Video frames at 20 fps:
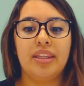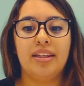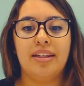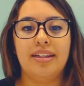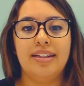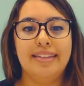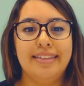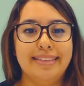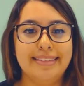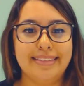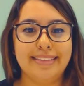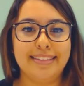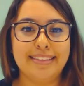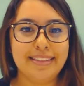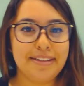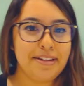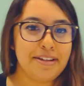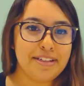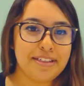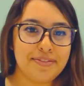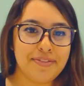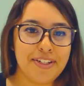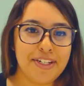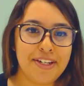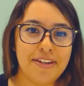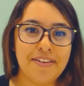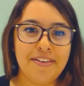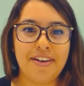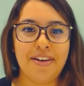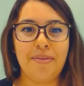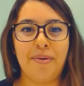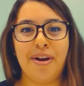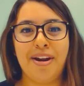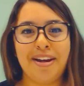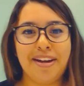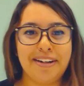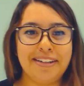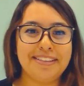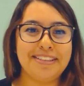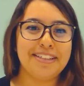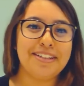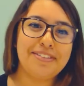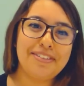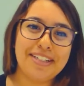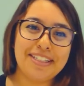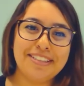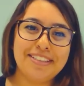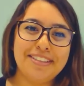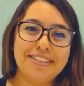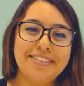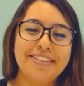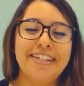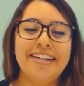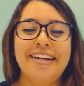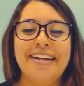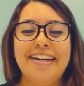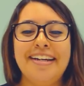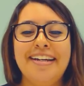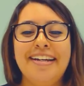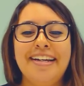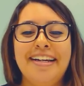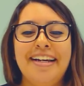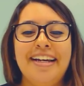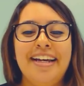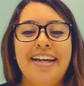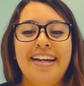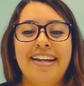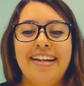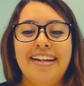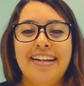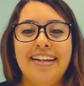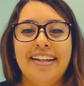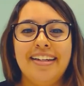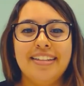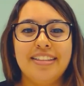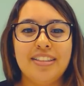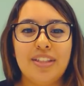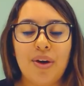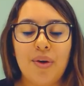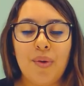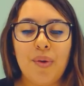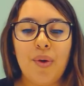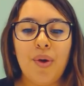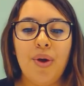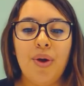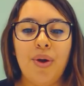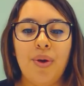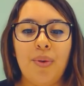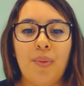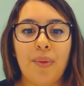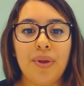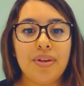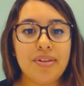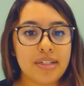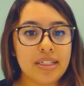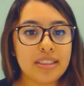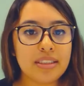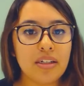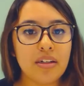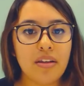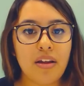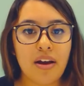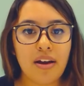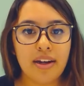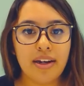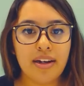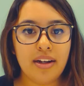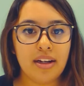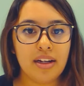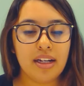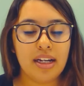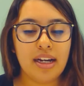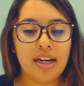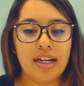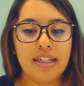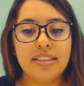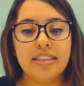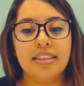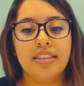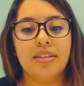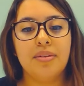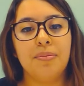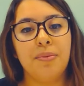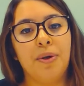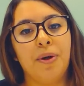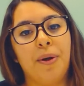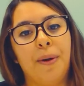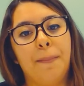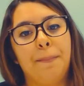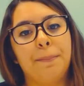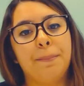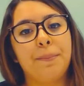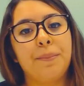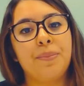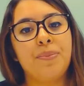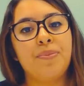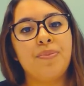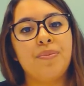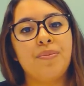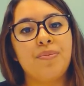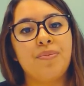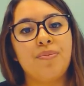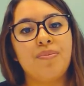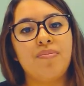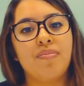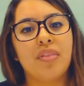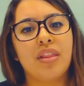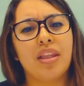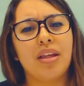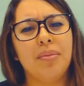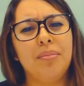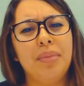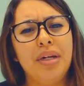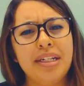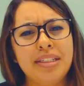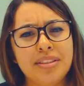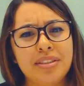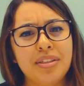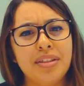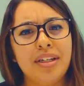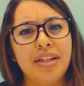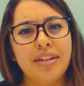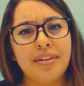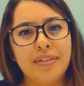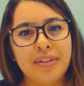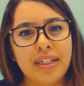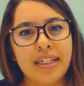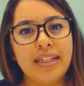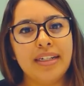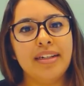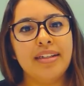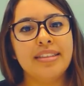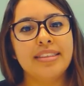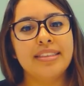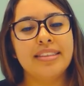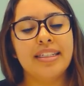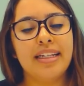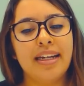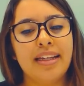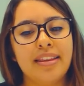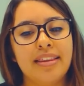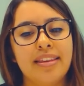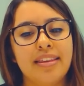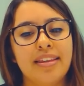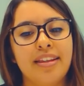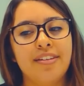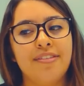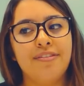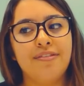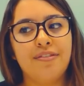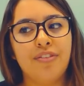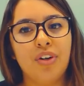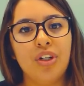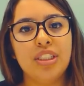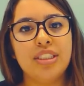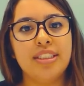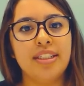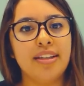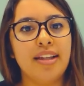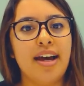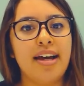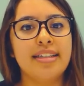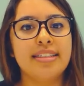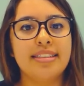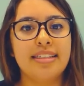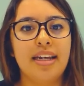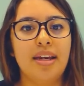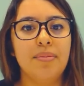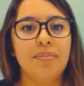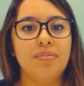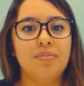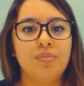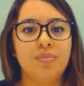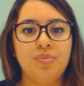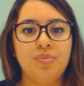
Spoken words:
because this video, I want to get it done quick too. So when you guys are logging a customer, make sure that you guys get the first and last name.